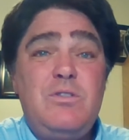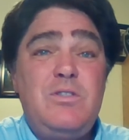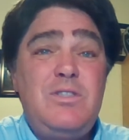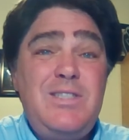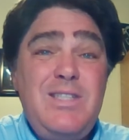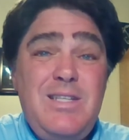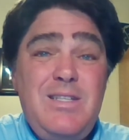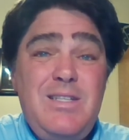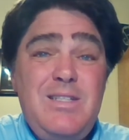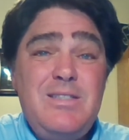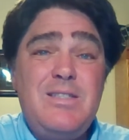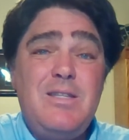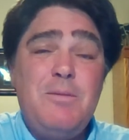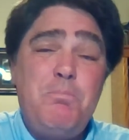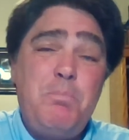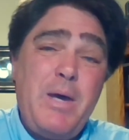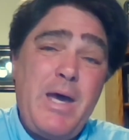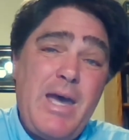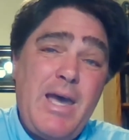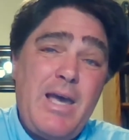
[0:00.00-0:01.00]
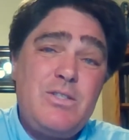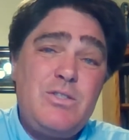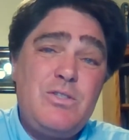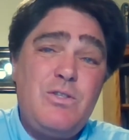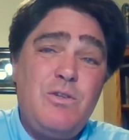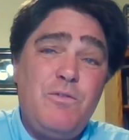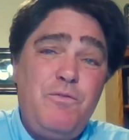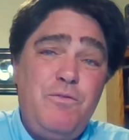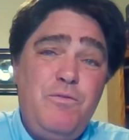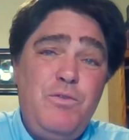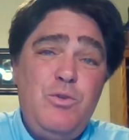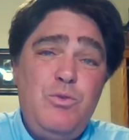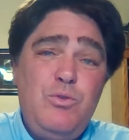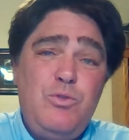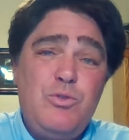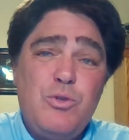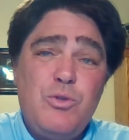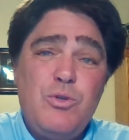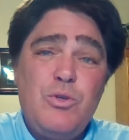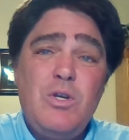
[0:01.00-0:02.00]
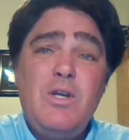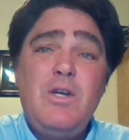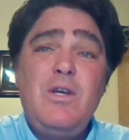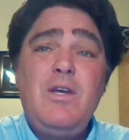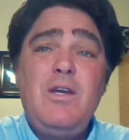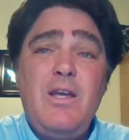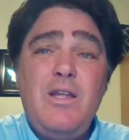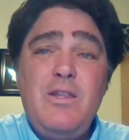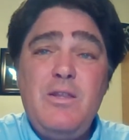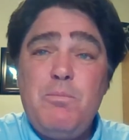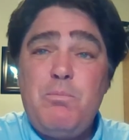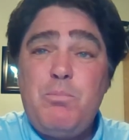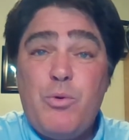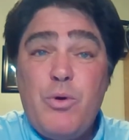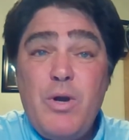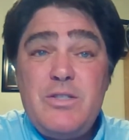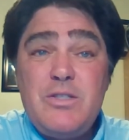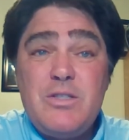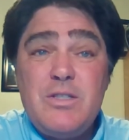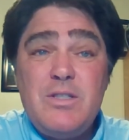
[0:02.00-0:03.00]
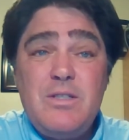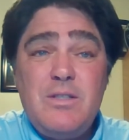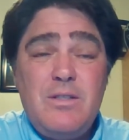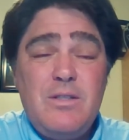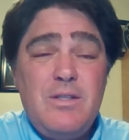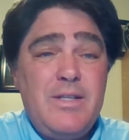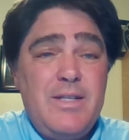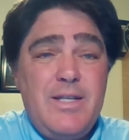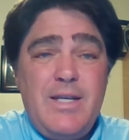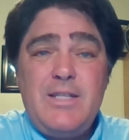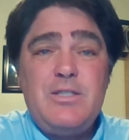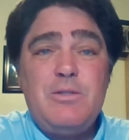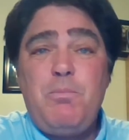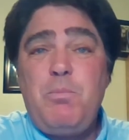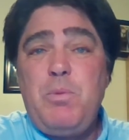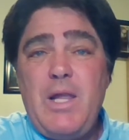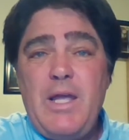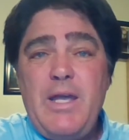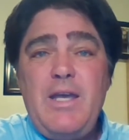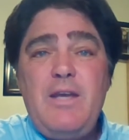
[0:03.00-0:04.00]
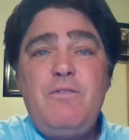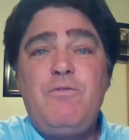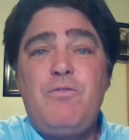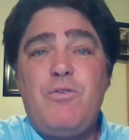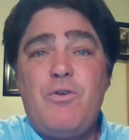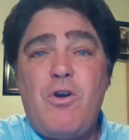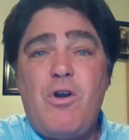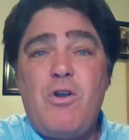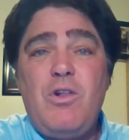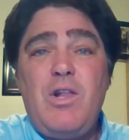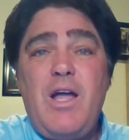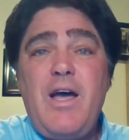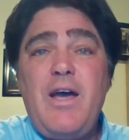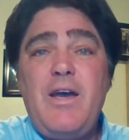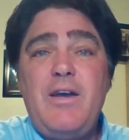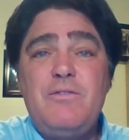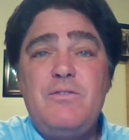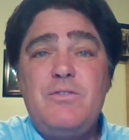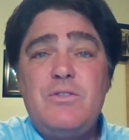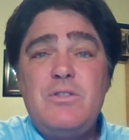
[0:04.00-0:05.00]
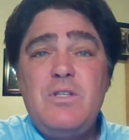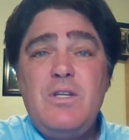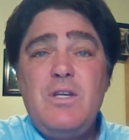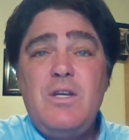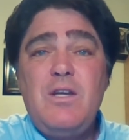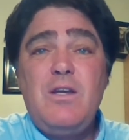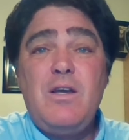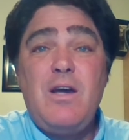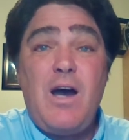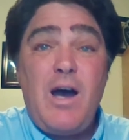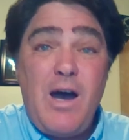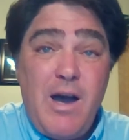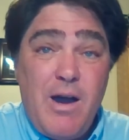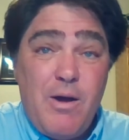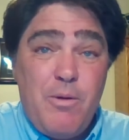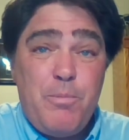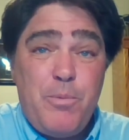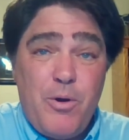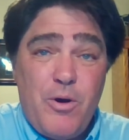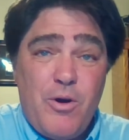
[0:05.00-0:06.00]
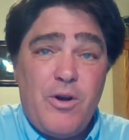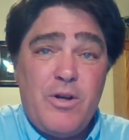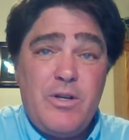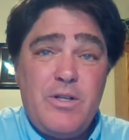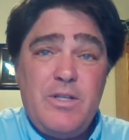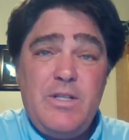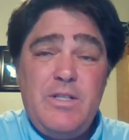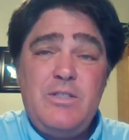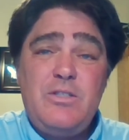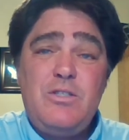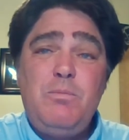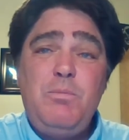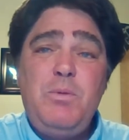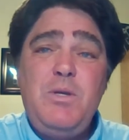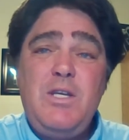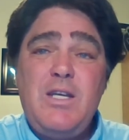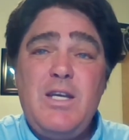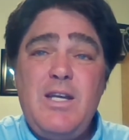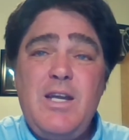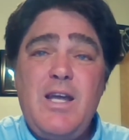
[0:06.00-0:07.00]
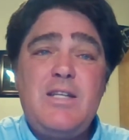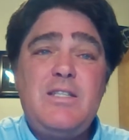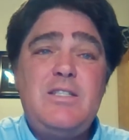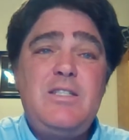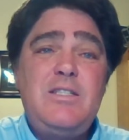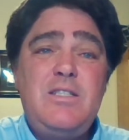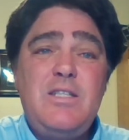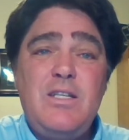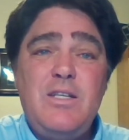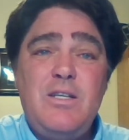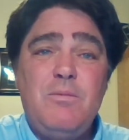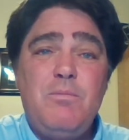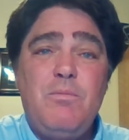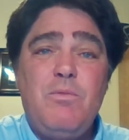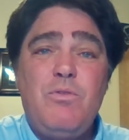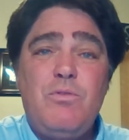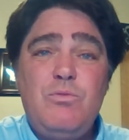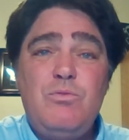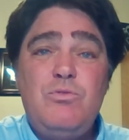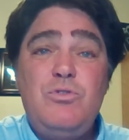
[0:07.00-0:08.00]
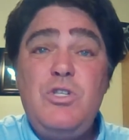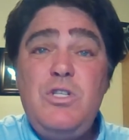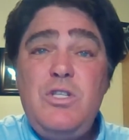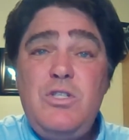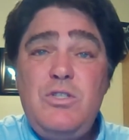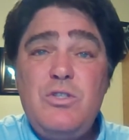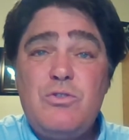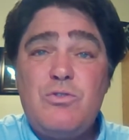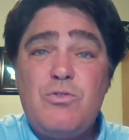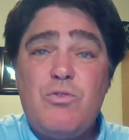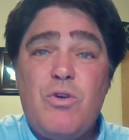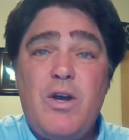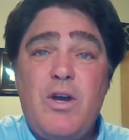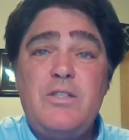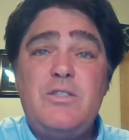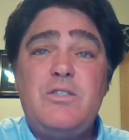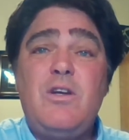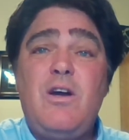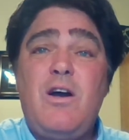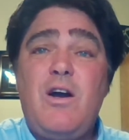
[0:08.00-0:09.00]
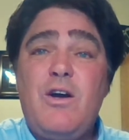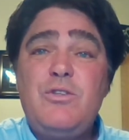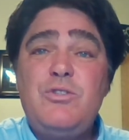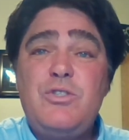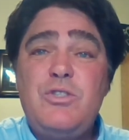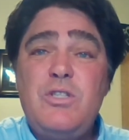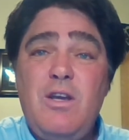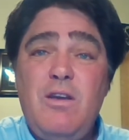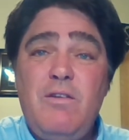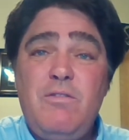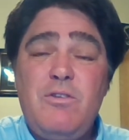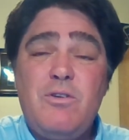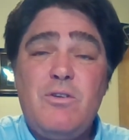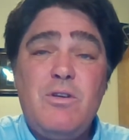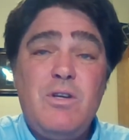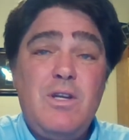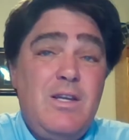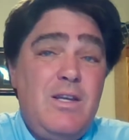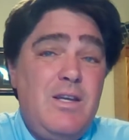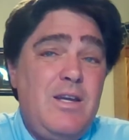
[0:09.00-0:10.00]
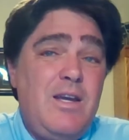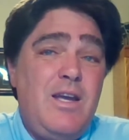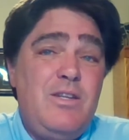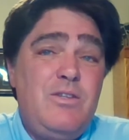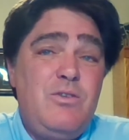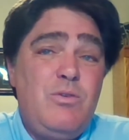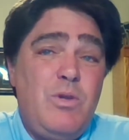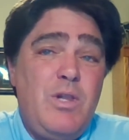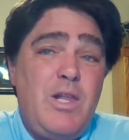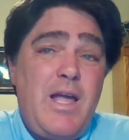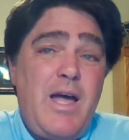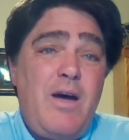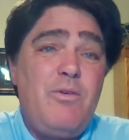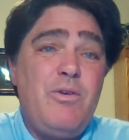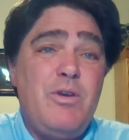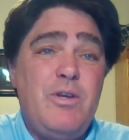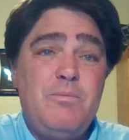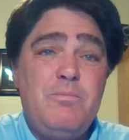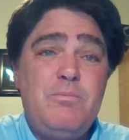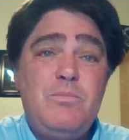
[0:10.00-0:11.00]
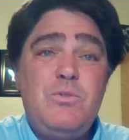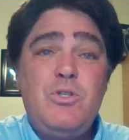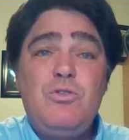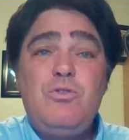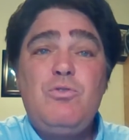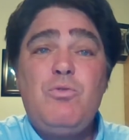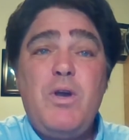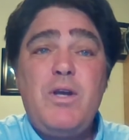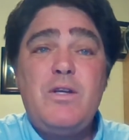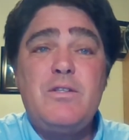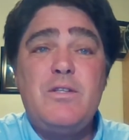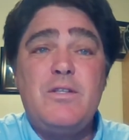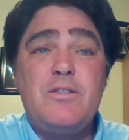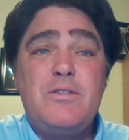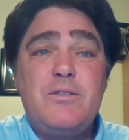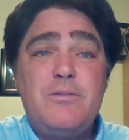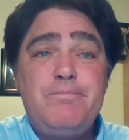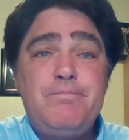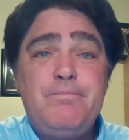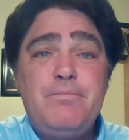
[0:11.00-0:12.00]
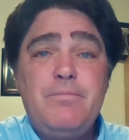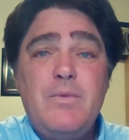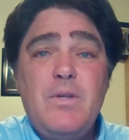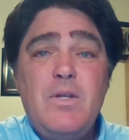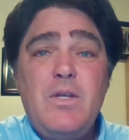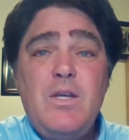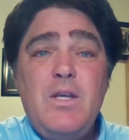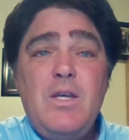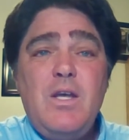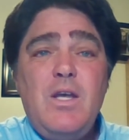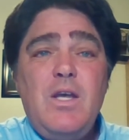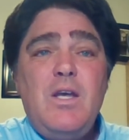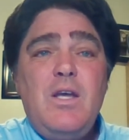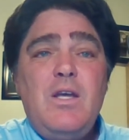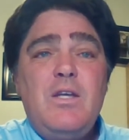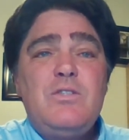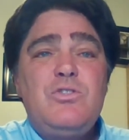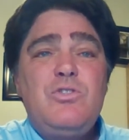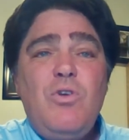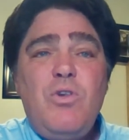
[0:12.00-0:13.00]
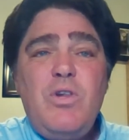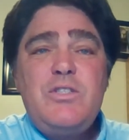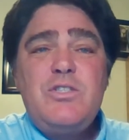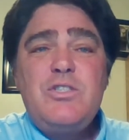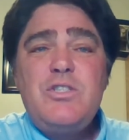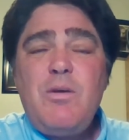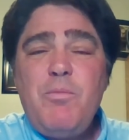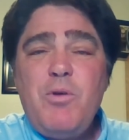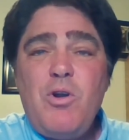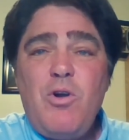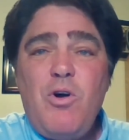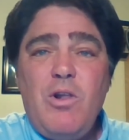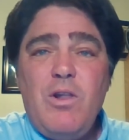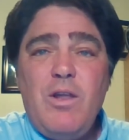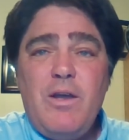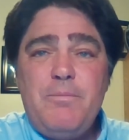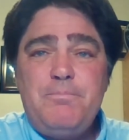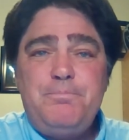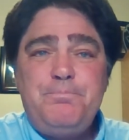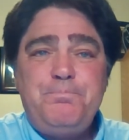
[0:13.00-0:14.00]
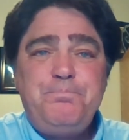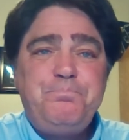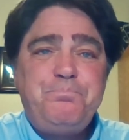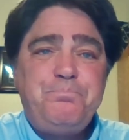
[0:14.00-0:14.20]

who sees the past, the future, and the present, has a plan for our lives. Our part is to be connected to Him through Jesus Christ, our Savior, and to allow Him to direct us. So let's sum it all up.